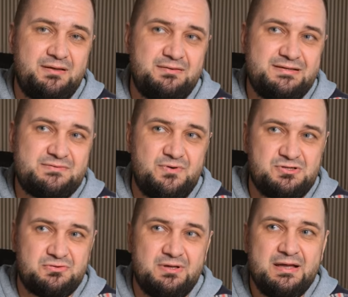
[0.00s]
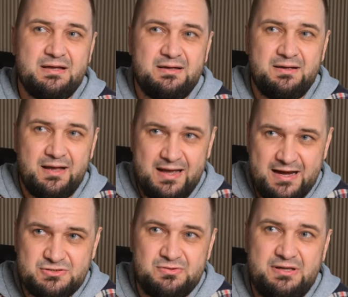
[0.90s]
in this region.
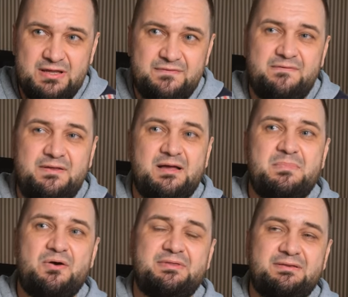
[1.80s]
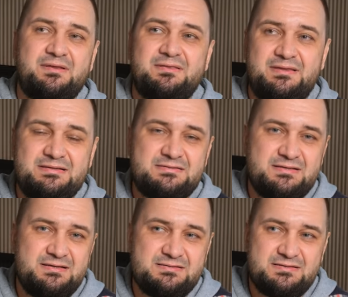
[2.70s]
Actually, if I think about it, this
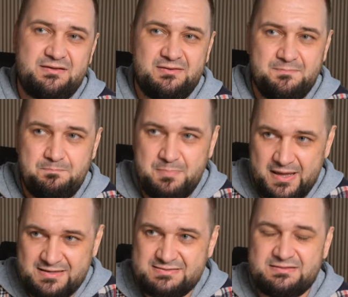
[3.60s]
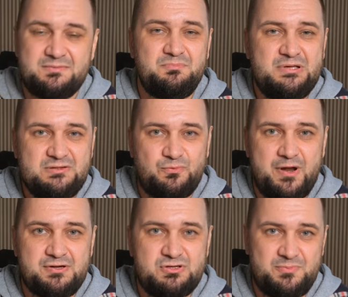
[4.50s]
is the best
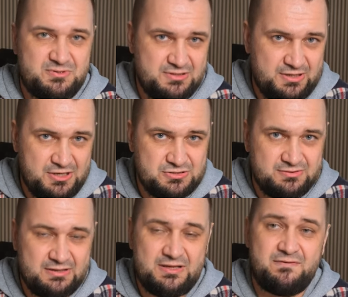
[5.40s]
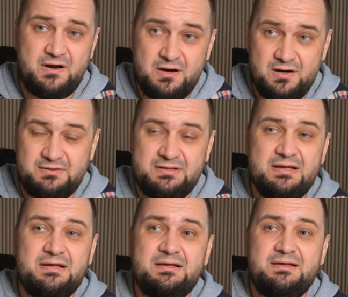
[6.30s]
mid-range representation that I've heard
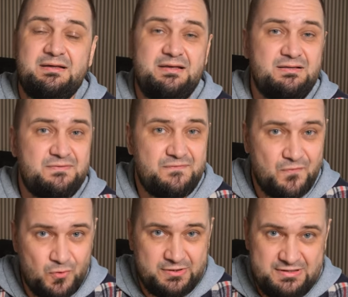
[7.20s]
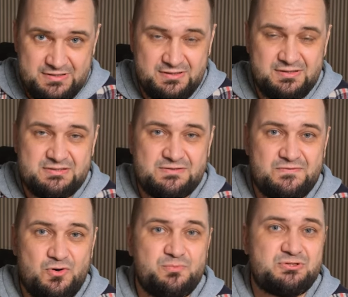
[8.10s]
in four years
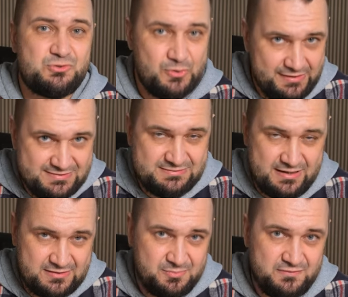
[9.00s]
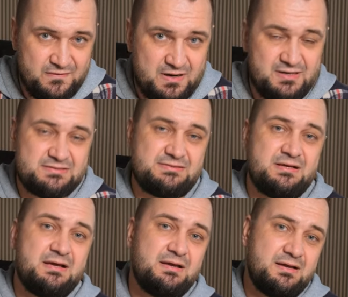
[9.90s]
from solid state amplifiers
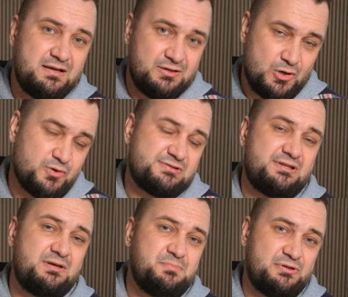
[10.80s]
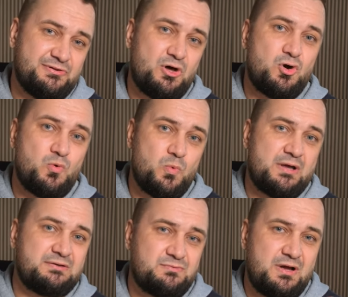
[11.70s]
costing below
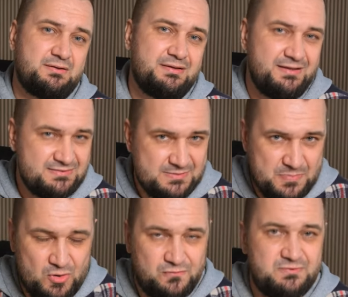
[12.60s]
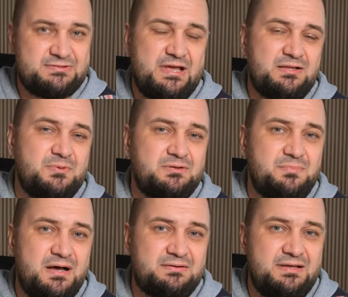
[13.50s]
one grand. It's a powerful statement,
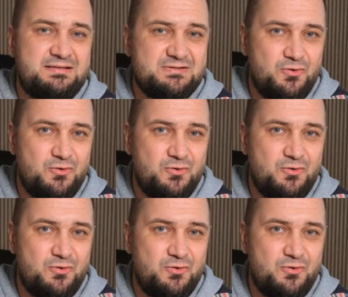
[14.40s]
but it's